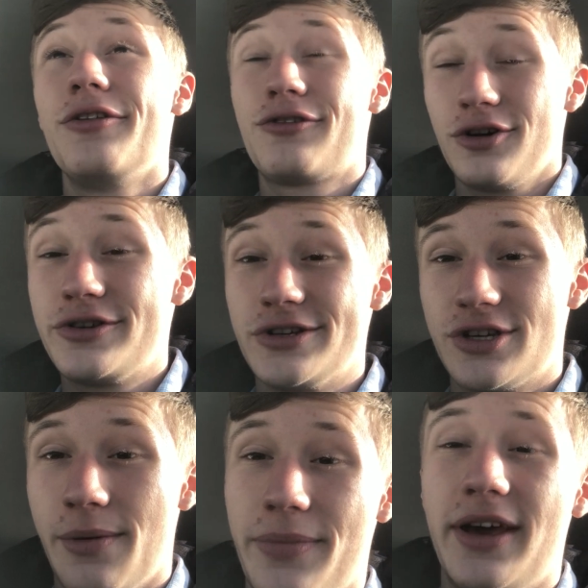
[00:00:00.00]
searching
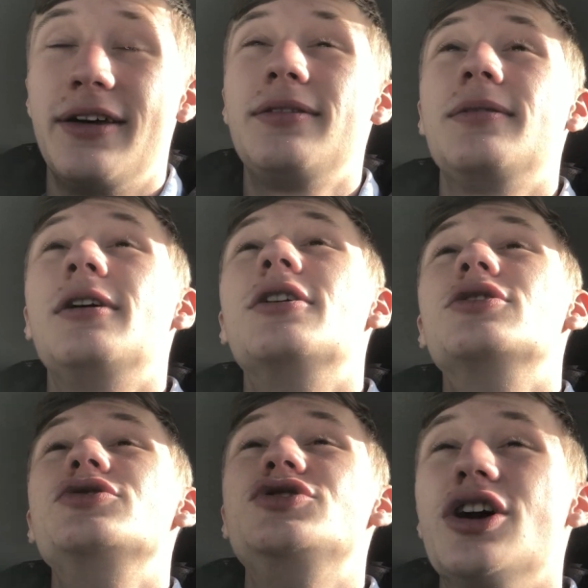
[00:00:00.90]

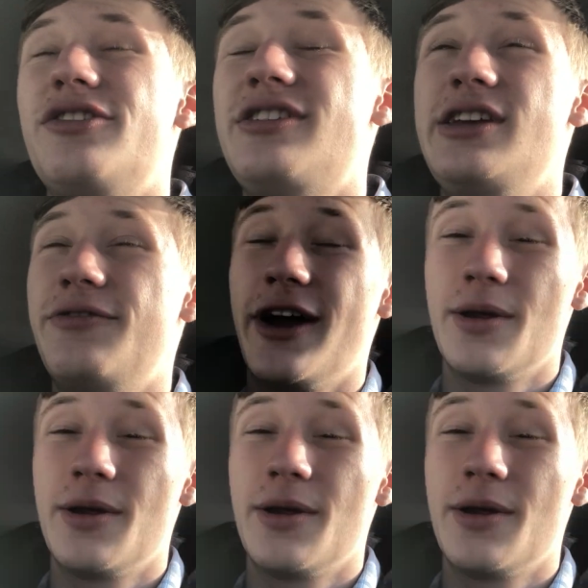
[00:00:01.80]
something just to see if